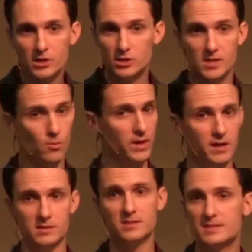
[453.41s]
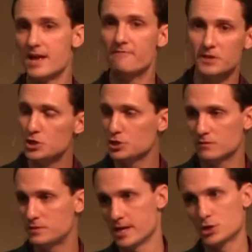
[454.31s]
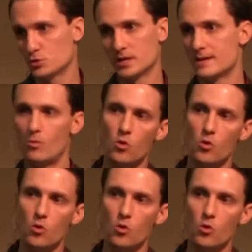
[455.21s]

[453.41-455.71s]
Because someone else's definition of sexually